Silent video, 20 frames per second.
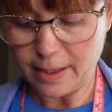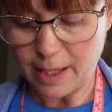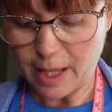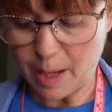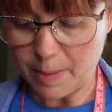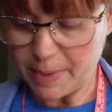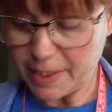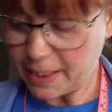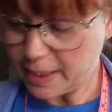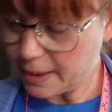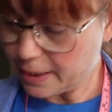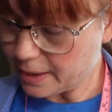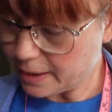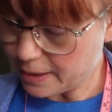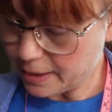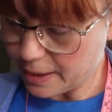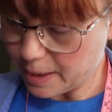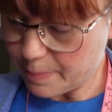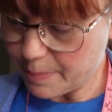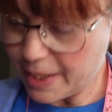I mean,
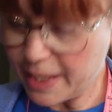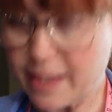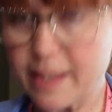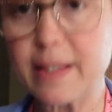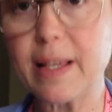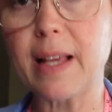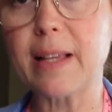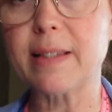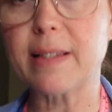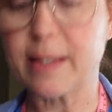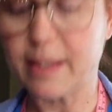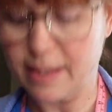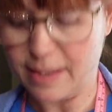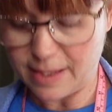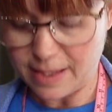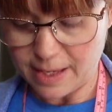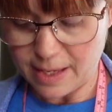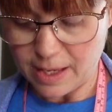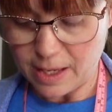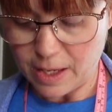it makes sense.
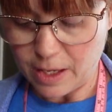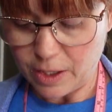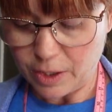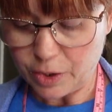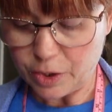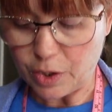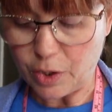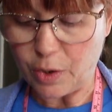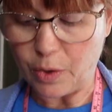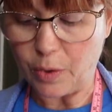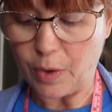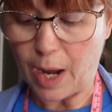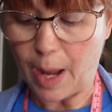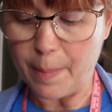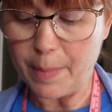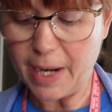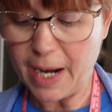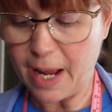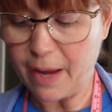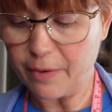So I'm
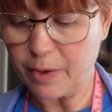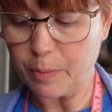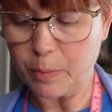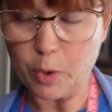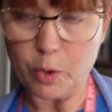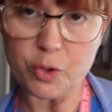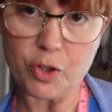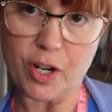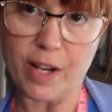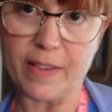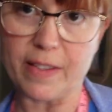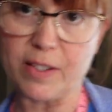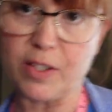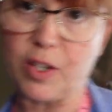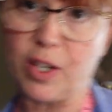going to have him go try this